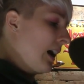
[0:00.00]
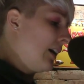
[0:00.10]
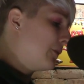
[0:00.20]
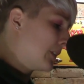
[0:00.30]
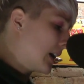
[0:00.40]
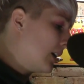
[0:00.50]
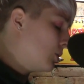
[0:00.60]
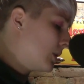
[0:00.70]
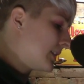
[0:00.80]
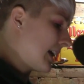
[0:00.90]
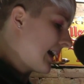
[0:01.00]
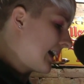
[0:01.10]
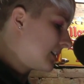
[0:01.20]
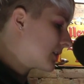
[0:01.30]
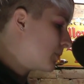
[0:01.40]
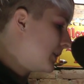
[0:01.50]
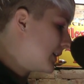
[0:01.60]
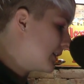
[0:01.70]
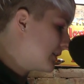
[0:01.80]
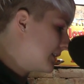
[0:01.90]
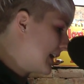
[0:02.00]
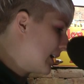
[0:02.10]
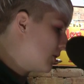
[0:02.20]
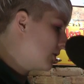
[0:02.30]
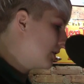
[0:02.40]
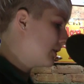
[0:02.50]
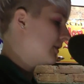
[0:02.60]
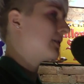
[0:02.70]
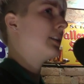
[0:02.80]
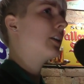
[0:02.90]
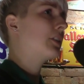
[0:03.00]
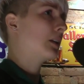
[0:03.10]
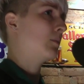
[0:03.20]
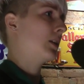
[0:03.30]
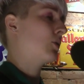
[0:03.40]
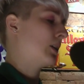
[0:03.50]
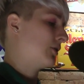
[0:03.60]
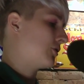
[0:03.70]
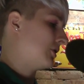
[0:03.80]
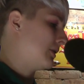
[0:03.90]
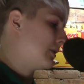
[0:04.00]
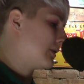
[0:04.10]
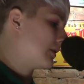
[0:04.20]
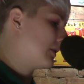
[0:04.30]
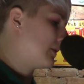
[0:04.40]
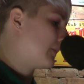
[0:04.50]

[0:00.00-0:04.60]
I've forgotten what to ask because now there's nothing but questions.